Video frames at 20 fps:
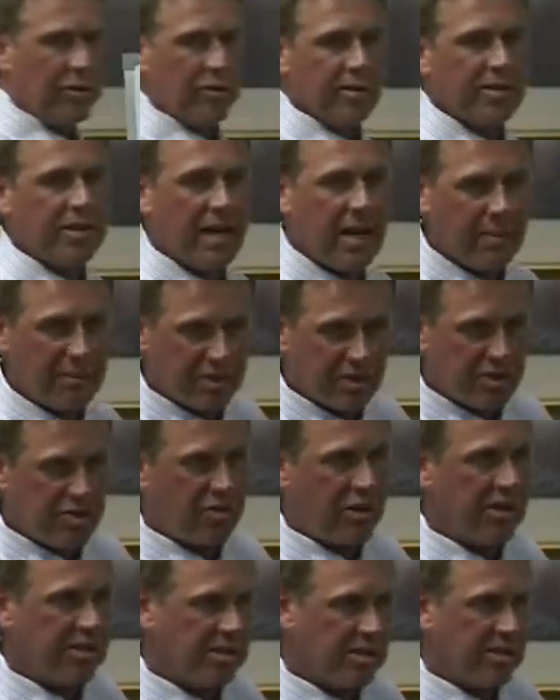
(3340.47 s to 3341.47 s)
over time and
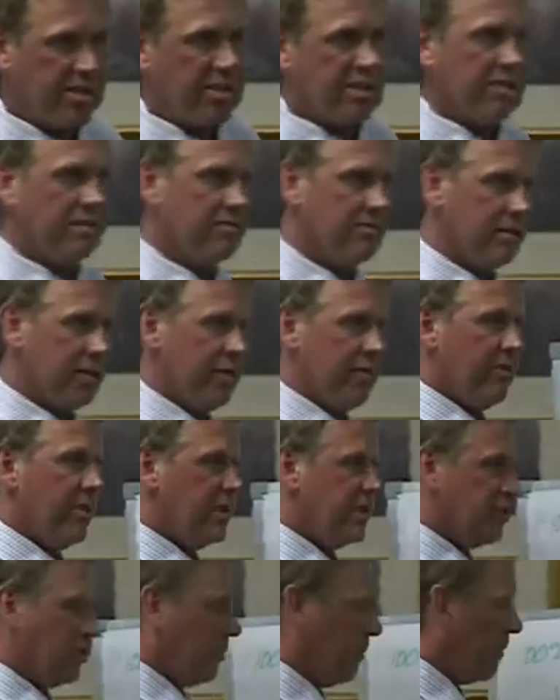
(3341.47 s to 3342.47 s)
stresses that have
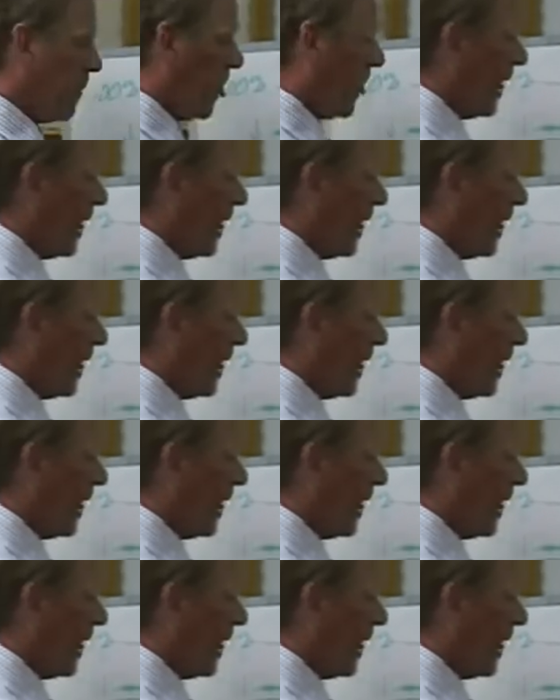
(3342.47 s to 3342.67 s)
hit you.